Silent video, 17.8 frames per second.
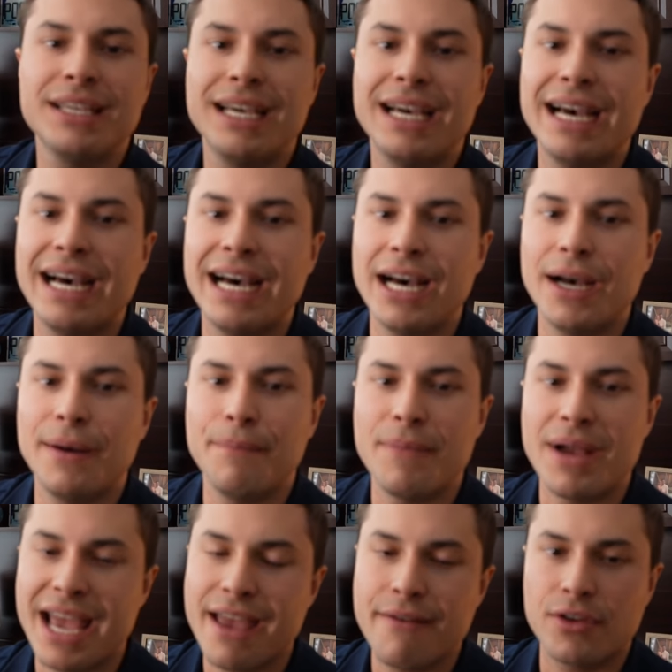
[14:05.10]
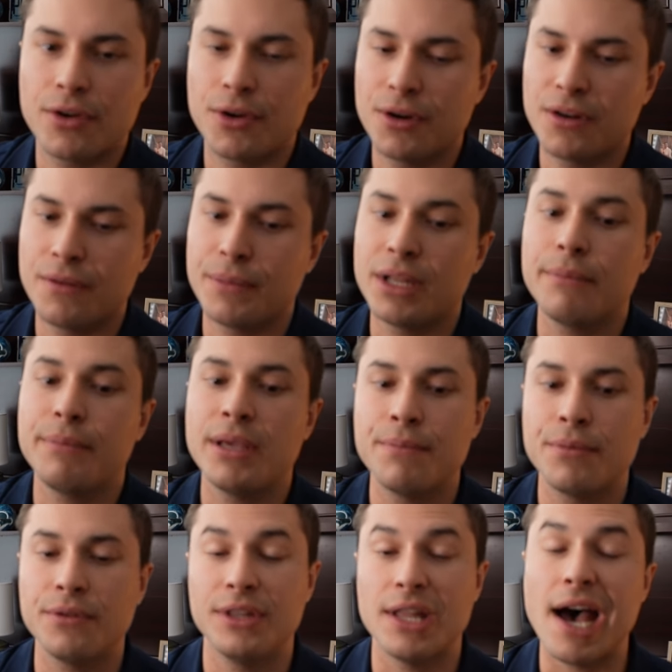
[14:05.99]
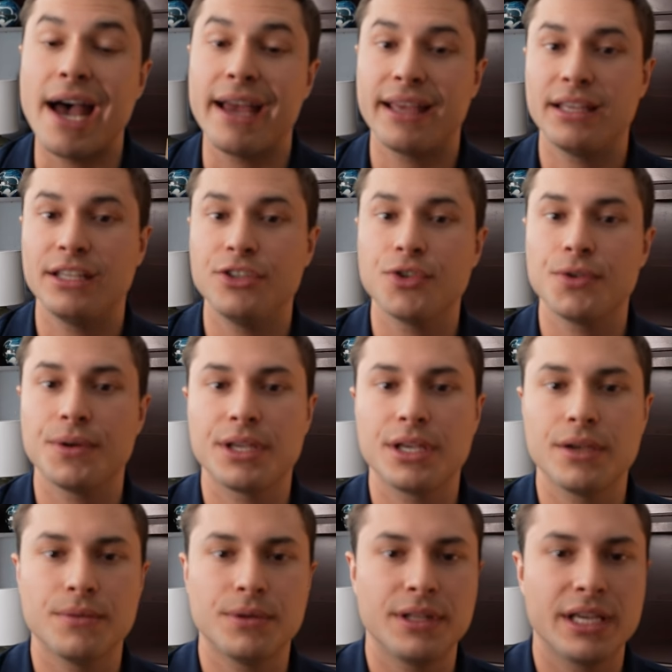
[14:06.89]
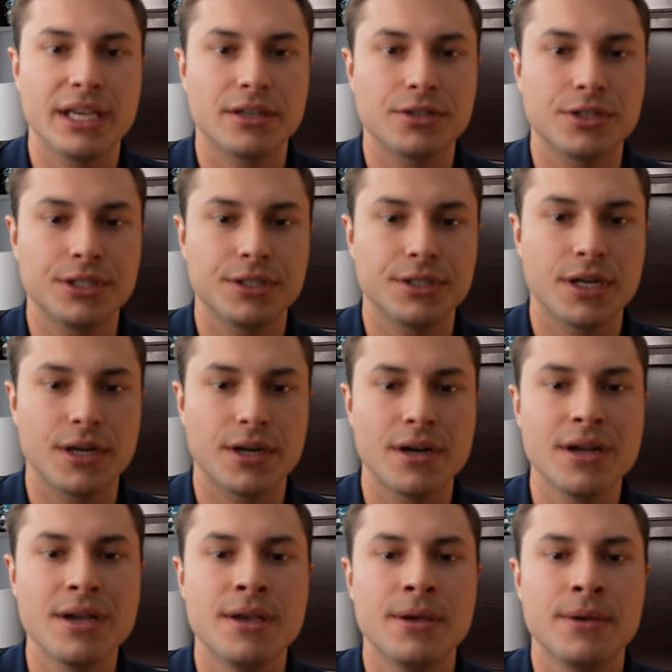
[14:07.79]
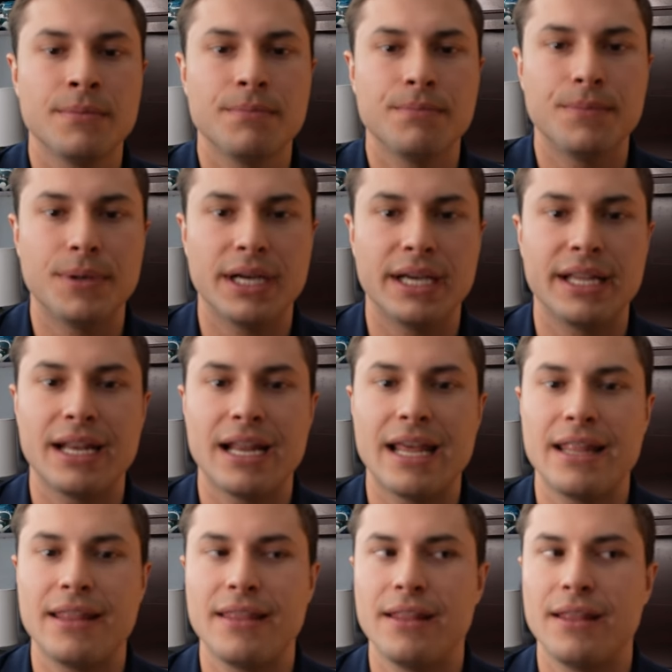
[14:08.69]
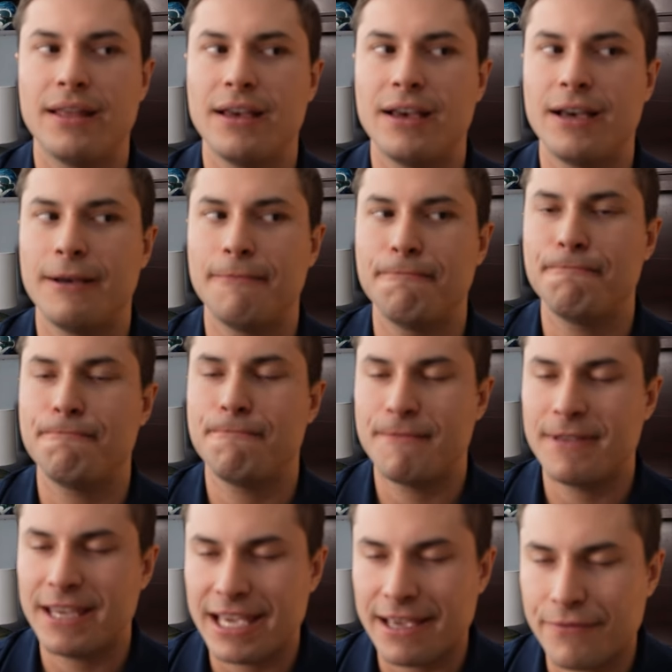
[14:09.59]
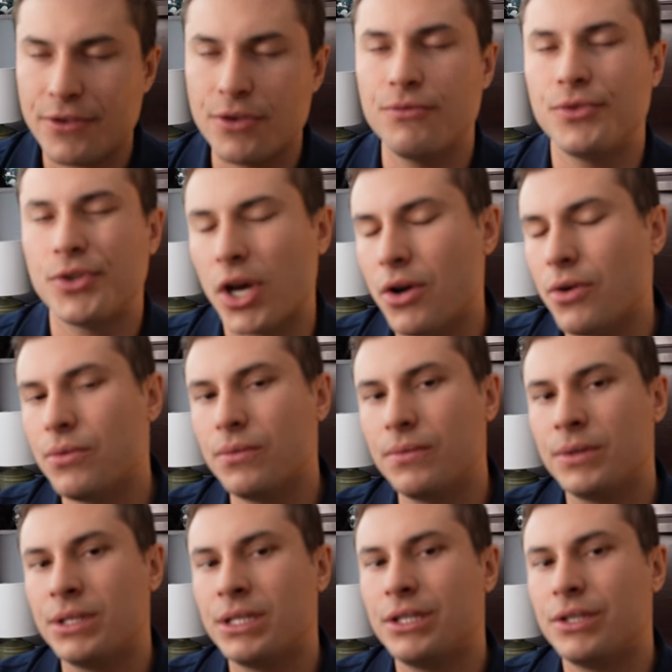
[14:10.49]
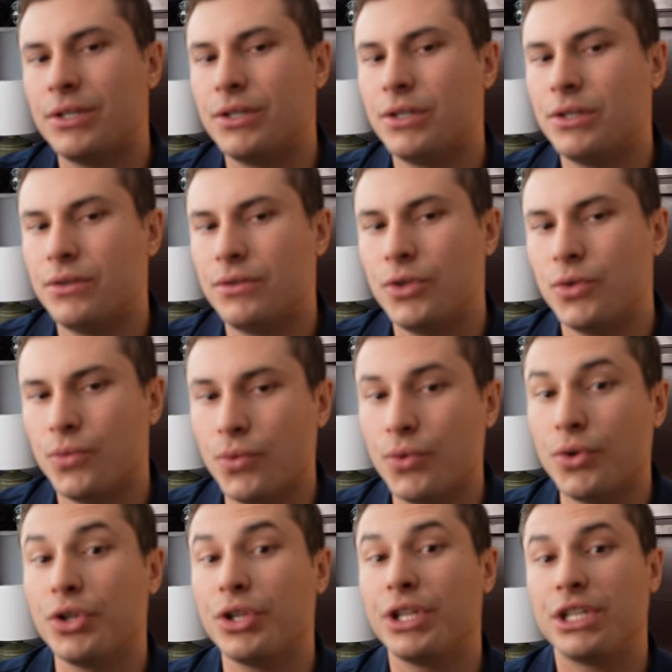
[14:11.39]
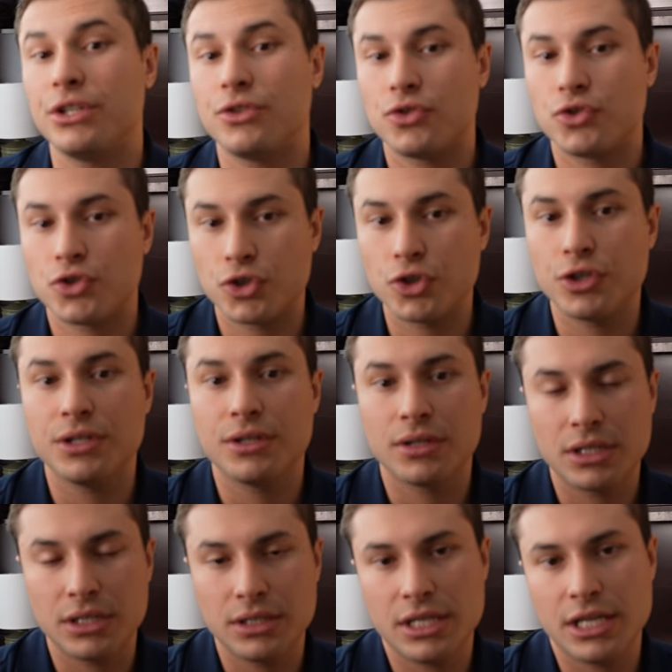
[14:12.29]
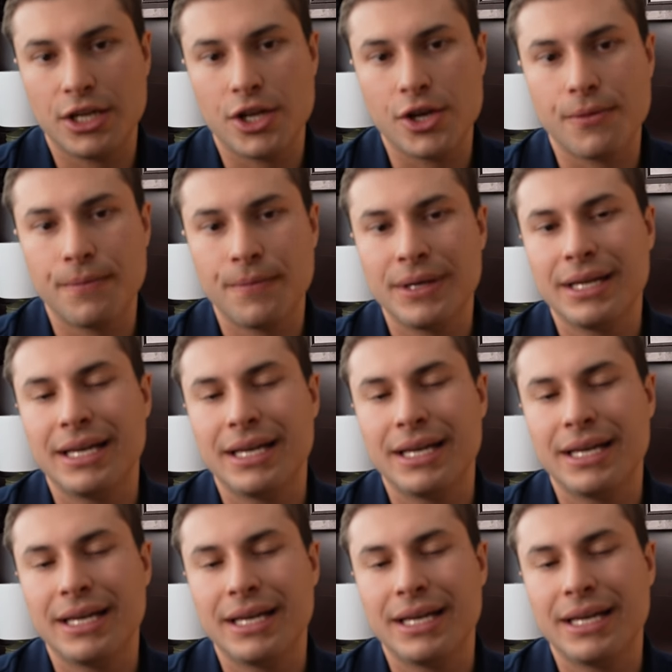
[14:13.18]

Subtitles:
I haven't heard of many people not enjoying it when they actually start, but if you don't, you really shouldn't continue